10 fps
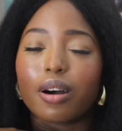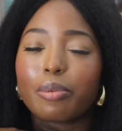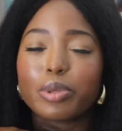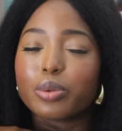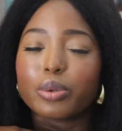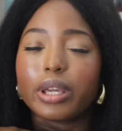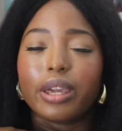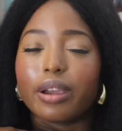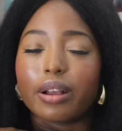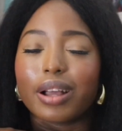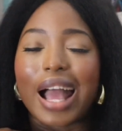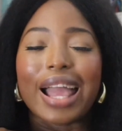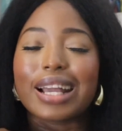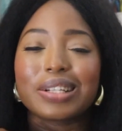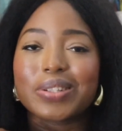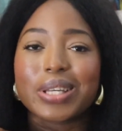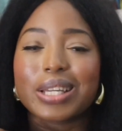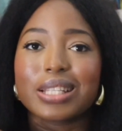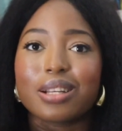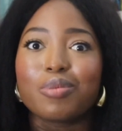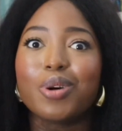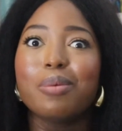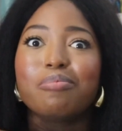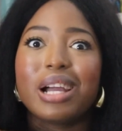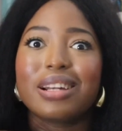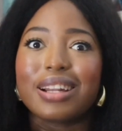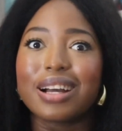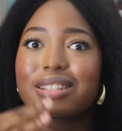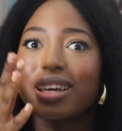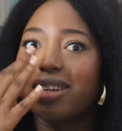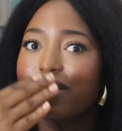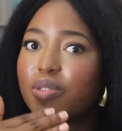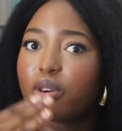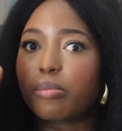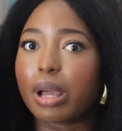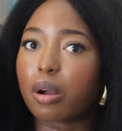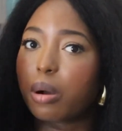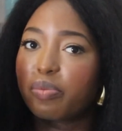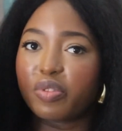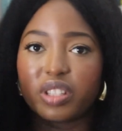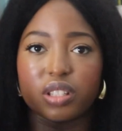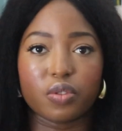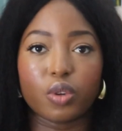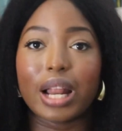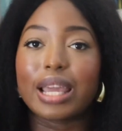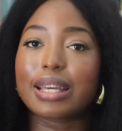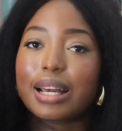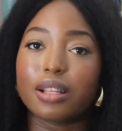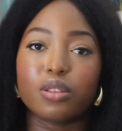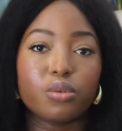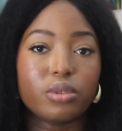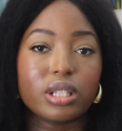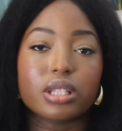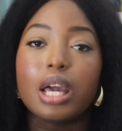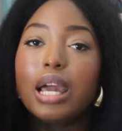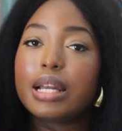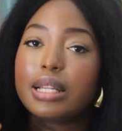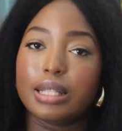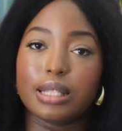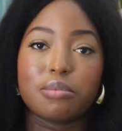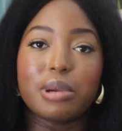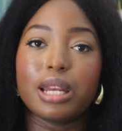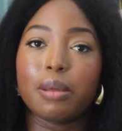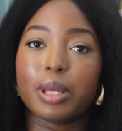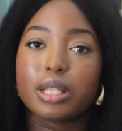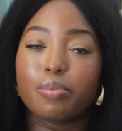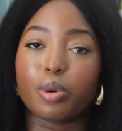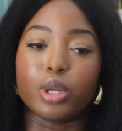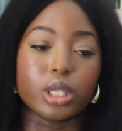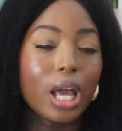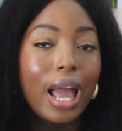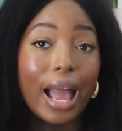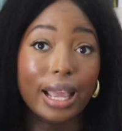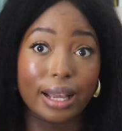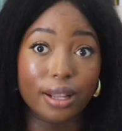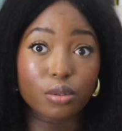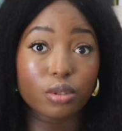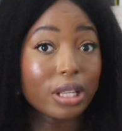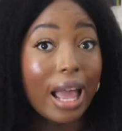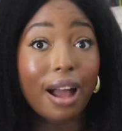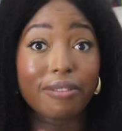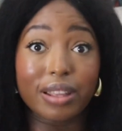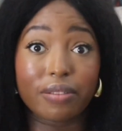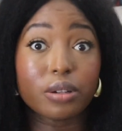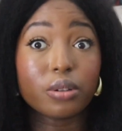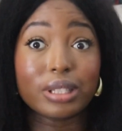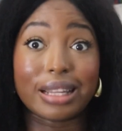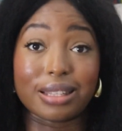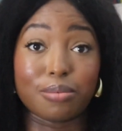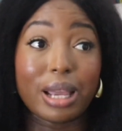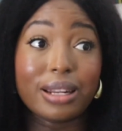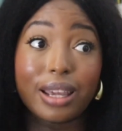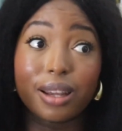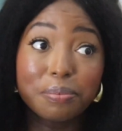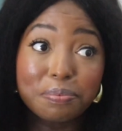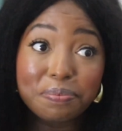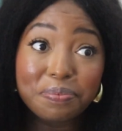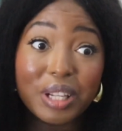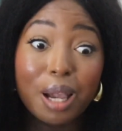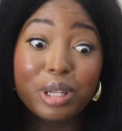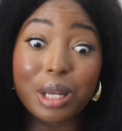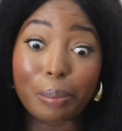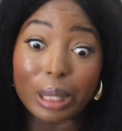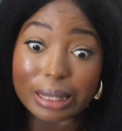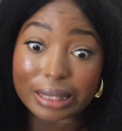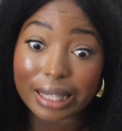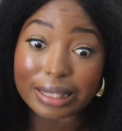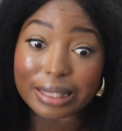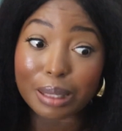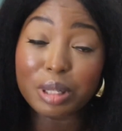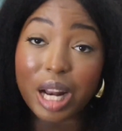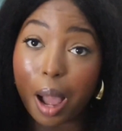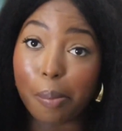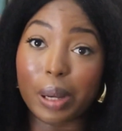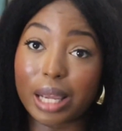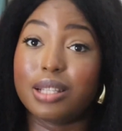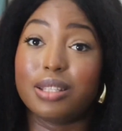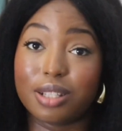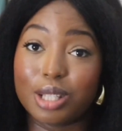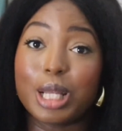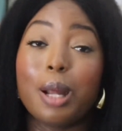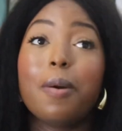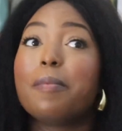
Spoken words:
up to here, I cannot take it anymore. My nase is full, my cup is full, I can't do this. This is my limit point, I can't do this. I've never done that, my dear. I'm in a place that me na apprentice,